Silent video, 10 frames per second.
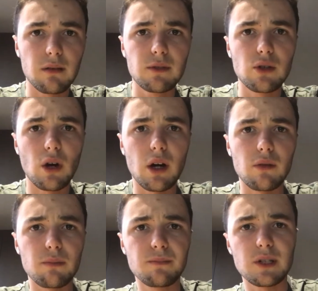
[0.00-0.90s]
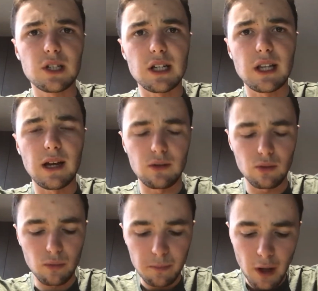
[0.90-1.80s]
do hope to see that
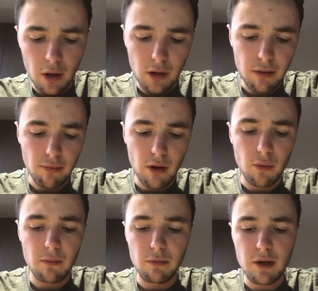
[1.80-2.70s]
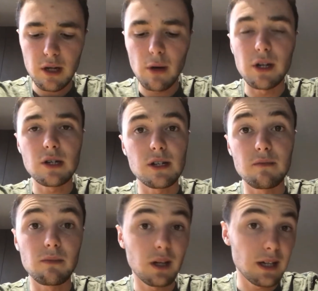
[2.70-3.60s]
all going through and no issues
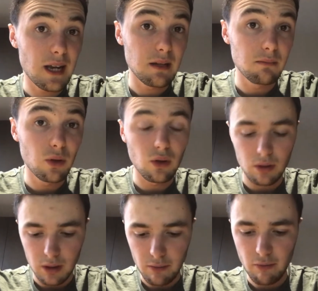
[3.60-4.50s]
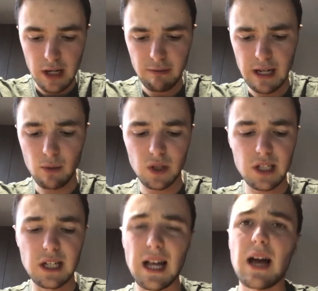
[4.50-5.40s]
of money anymore. I really, really want
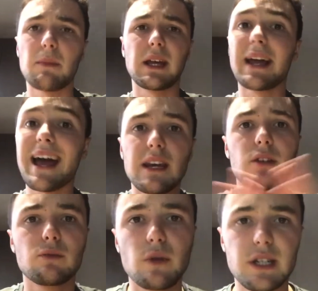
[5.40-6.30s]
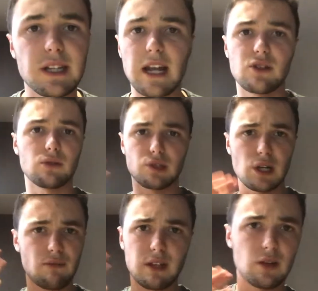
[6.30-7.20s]
to see that happening, and with schedules
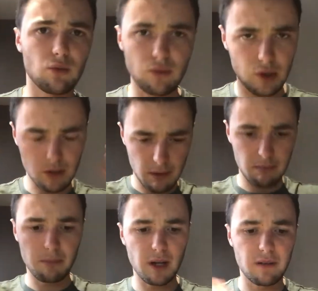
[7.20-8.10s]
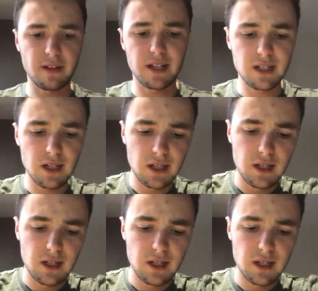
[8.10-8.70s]
and everything, and all just to be perfect.